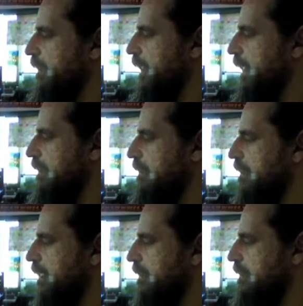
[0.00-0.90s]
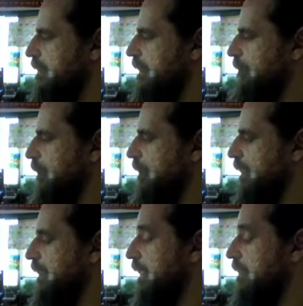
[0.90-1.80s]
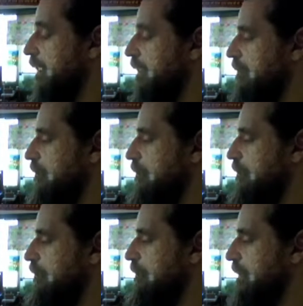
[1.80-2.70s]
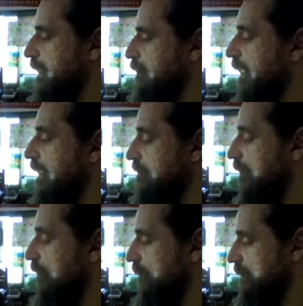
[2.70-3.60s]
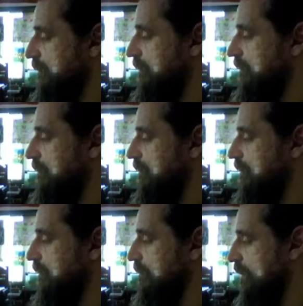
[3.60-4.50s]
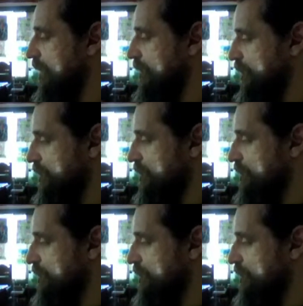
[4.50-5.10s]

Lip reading: and not not take your eyes off it. You're going to try to just